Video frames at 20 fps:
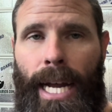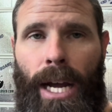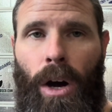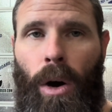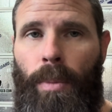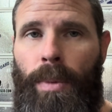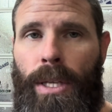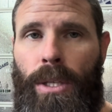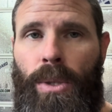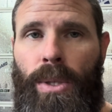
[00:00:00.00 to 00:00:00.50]
I
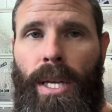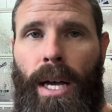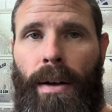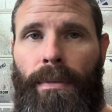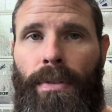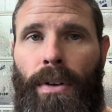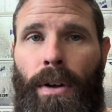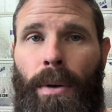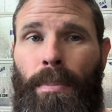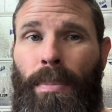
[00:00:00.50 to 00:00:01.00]
hope this was
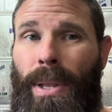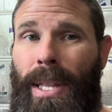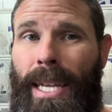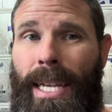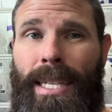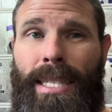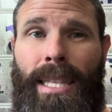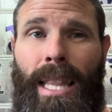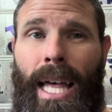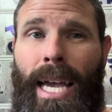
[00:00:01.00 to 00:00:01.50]
helpful.
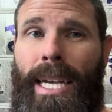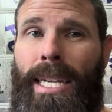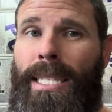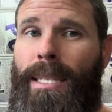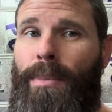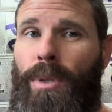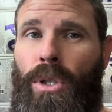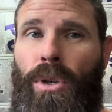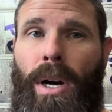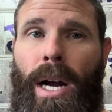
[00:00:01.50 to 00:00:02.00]
Please like,
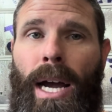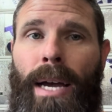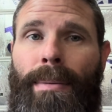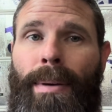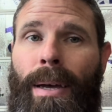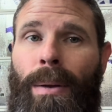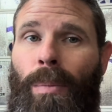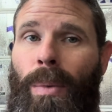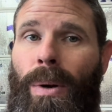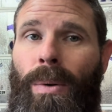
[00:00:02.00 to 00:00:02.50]
subscribe,
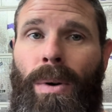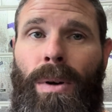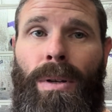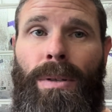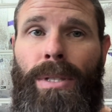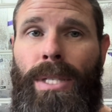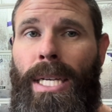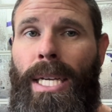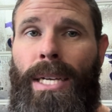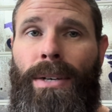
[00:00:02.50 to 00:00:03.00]
and we will
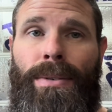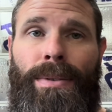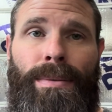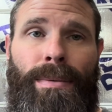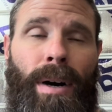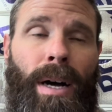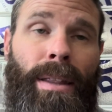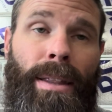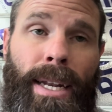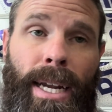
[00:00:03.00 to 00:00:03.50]
see you
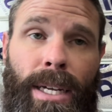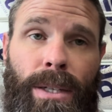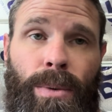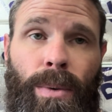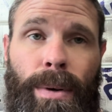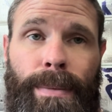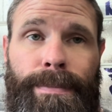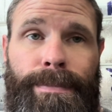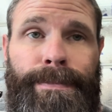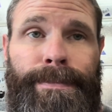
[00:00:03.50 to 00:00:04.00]
on the next one.